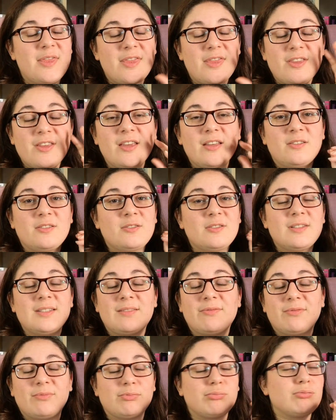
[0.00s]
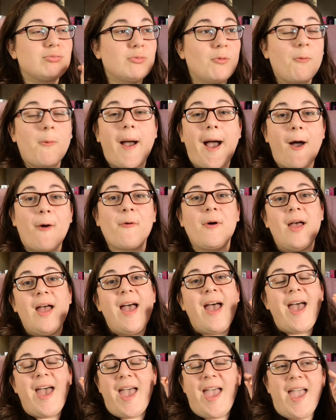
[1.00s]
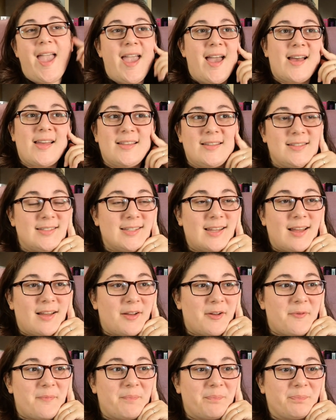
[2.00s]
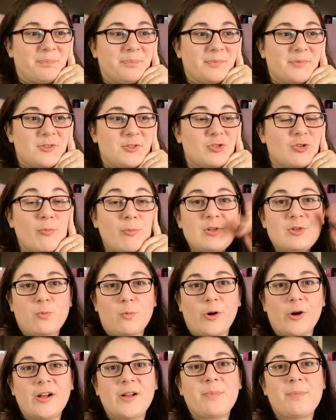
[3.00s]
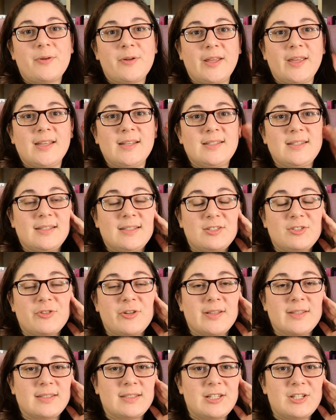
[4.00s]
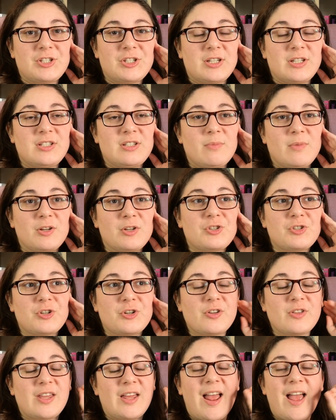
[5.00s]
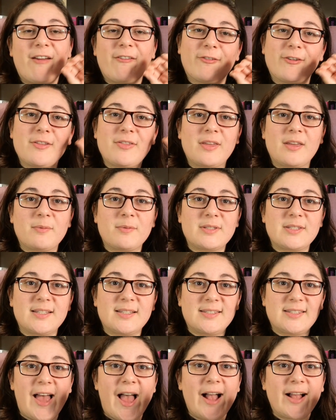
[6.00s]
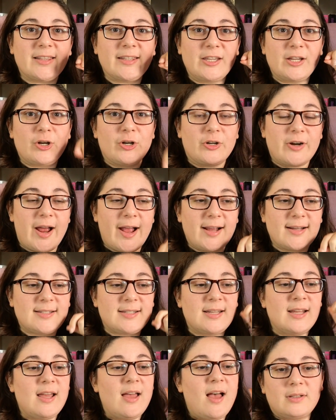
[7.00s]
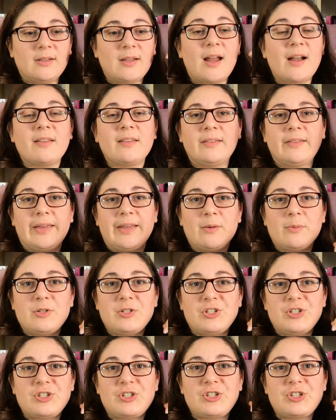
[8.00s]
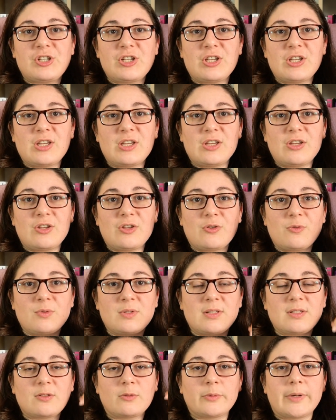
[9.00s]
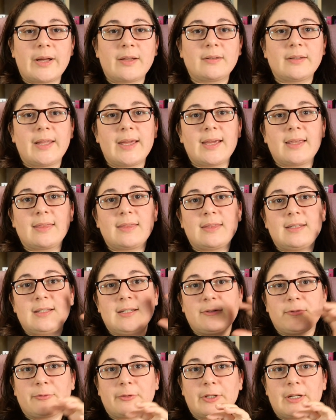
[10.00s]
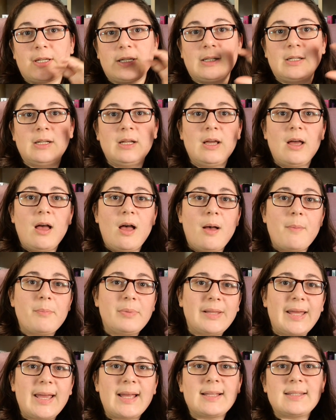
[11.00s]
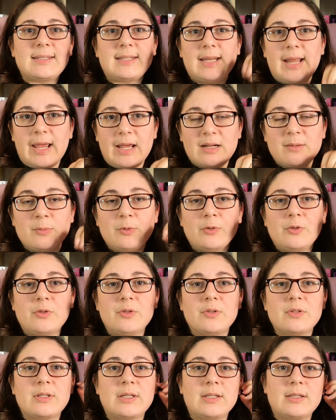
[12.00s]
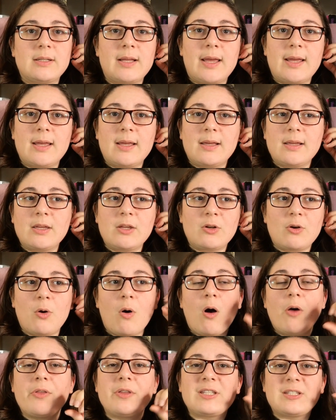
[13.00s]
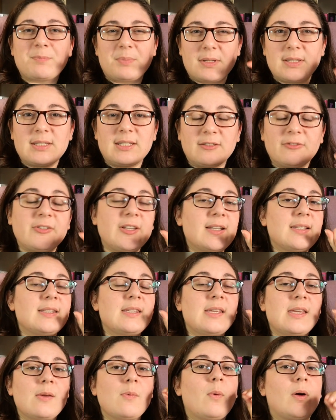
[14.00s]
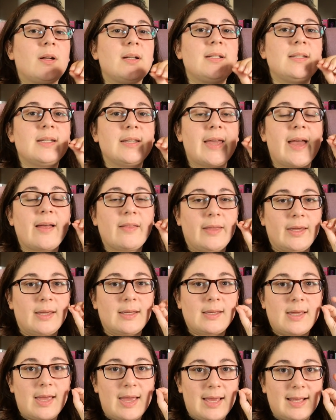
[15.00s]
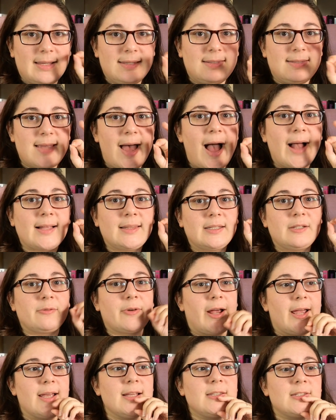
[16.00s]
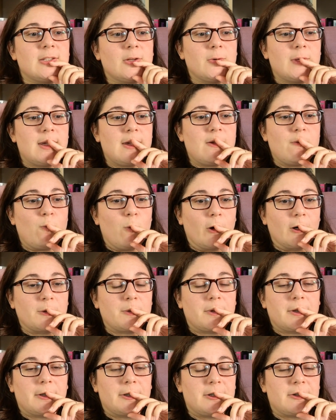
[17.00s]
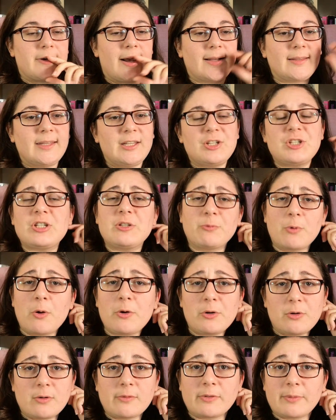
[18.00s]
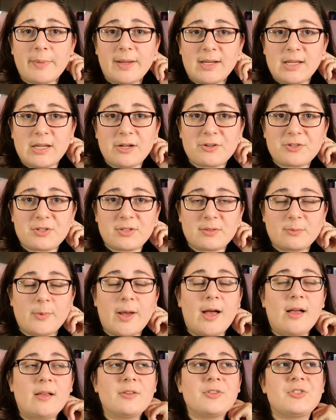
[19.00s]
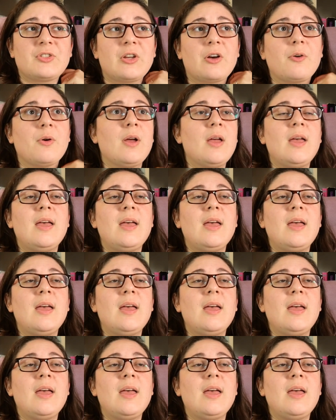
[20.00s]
it's wow. And so much work putting into this translation to make sure that everything was exactly correct. A lot of the languages she uses around like the different plants and animals and you know, all the specifics, he wanted to get like exactly right. So he worked with her directly, and she wrote it over many years as well. So